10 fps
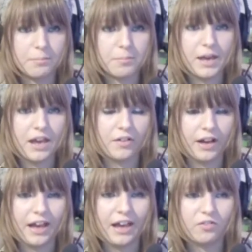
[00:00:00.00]

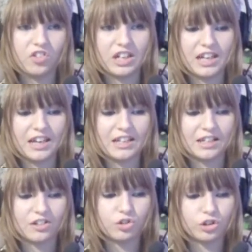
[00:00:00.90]
mirror. We need
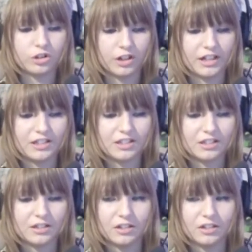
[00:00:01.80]
drawers.